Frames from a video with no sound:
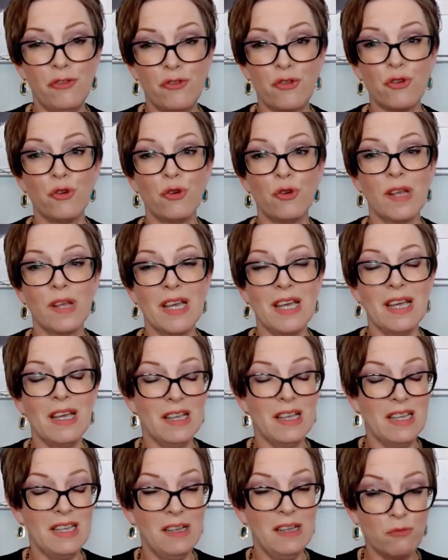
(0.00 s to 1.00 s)
is
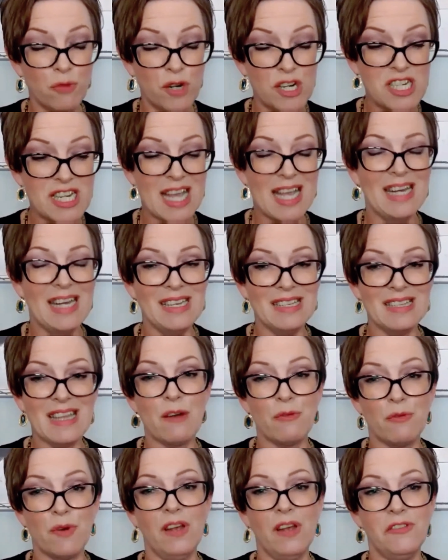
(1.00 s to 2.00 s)
truly retaining
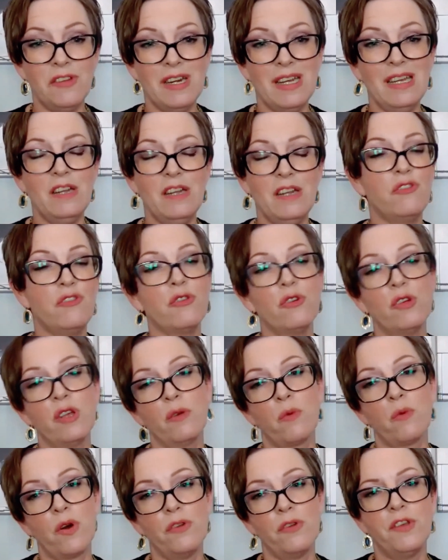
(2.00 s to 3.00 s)
that resident is
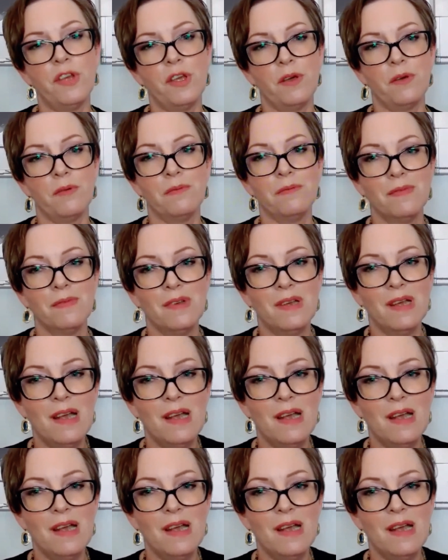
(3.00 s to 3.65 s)
truly worth to you